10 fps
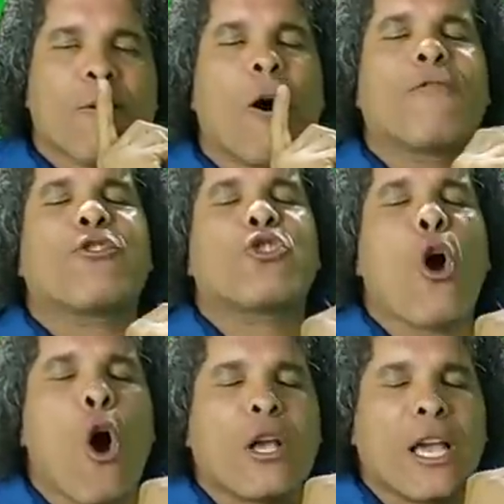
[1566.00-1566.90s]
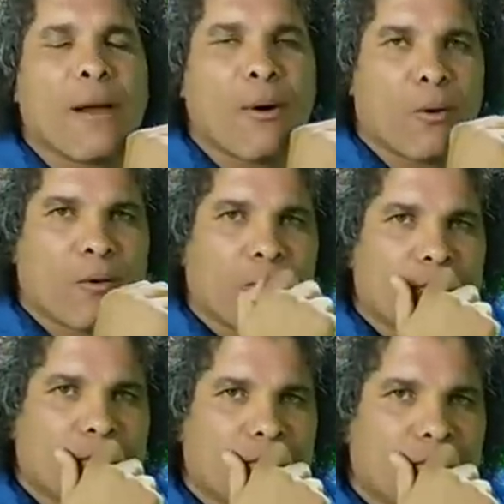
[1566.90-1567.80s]
of talking about.
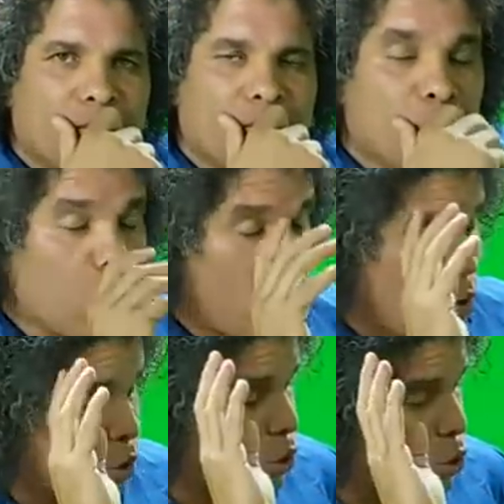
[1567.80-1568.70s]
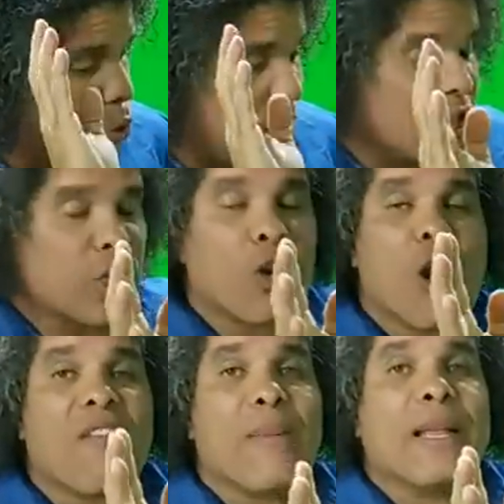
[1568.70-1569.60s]
The coalition
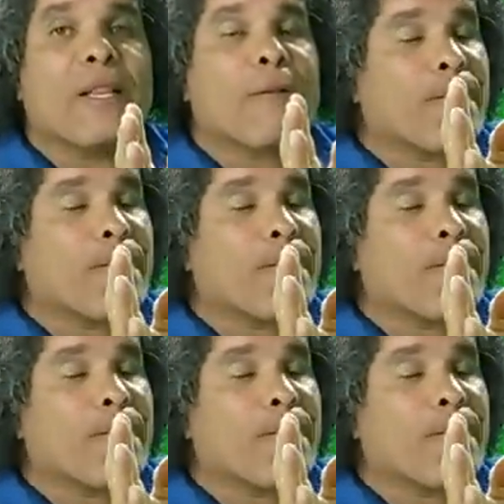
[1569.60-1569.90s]
government